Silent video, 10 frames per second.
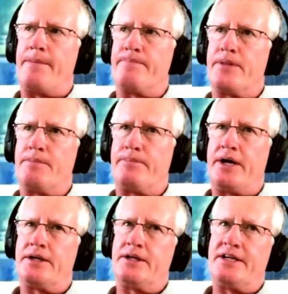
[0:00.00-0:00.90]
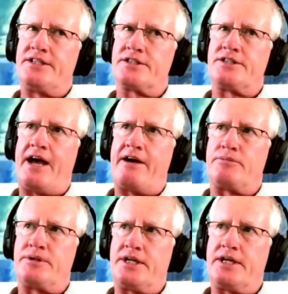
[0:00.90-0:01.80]
But it doesn't have a
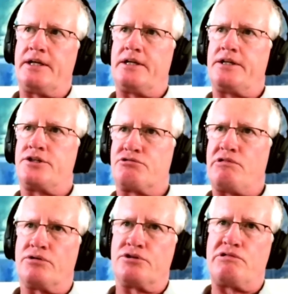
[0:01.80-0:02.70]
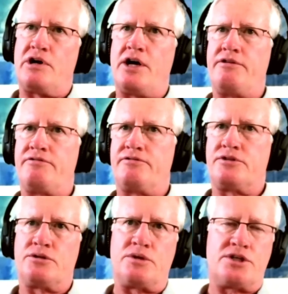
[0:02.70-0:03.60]
particularly strong drive
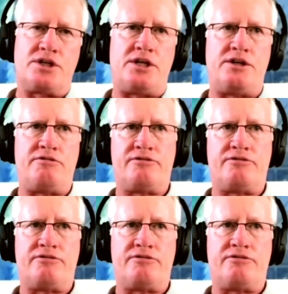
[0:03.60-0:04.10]
to achieve